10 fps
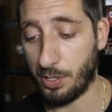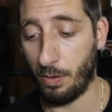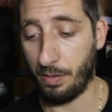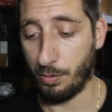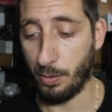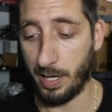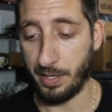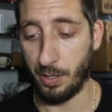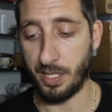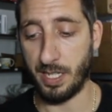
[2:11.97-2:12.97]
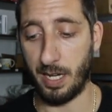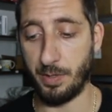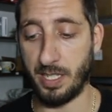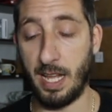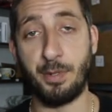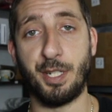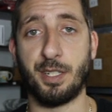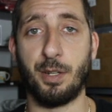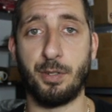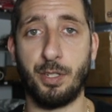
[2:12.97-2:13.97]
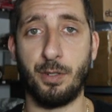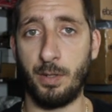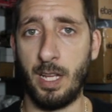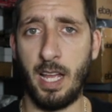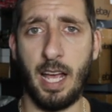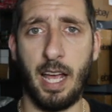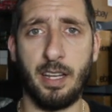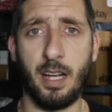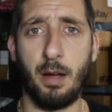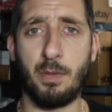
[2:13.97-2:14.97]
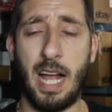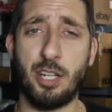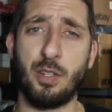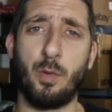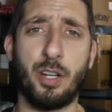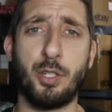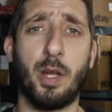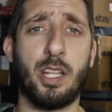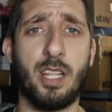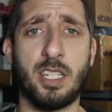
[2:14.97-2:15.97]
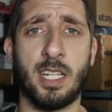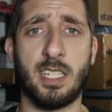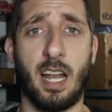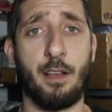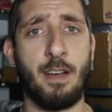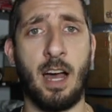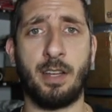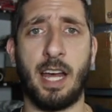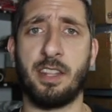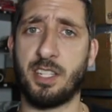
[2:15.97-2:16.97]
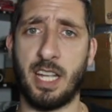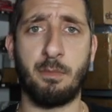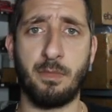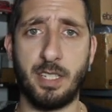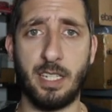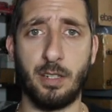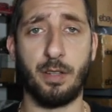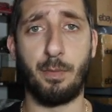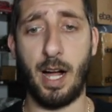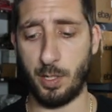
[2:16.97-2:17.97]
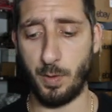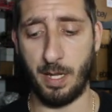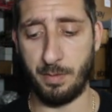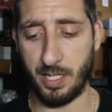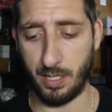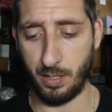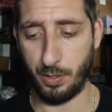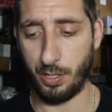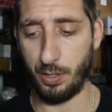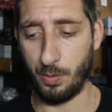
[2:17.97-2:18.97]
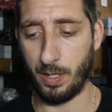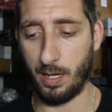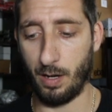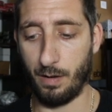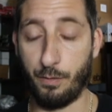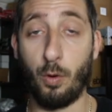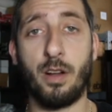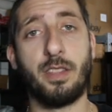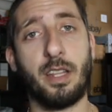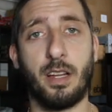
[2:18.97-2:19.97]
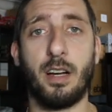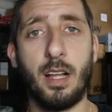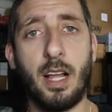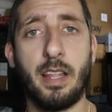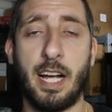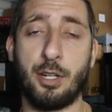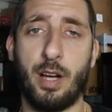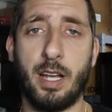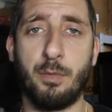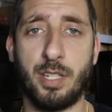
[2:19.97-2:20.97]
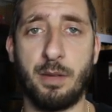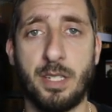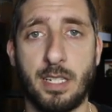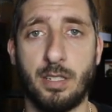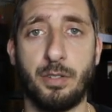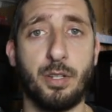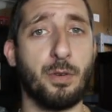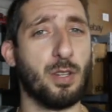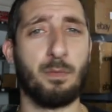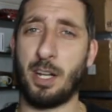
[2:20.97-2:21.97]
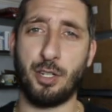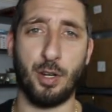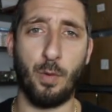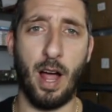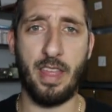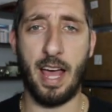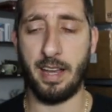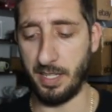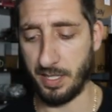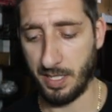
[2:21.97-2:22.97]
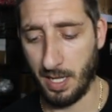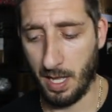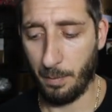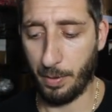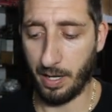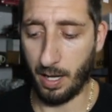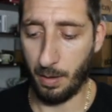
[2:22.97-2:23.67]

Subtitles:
going through it, and I noticed that it was an M602. And actually, 1 or 2 other listings that I found had the same deal. The box was M602 or 4, and then the actual item was M602. So I'm not sure why that is. But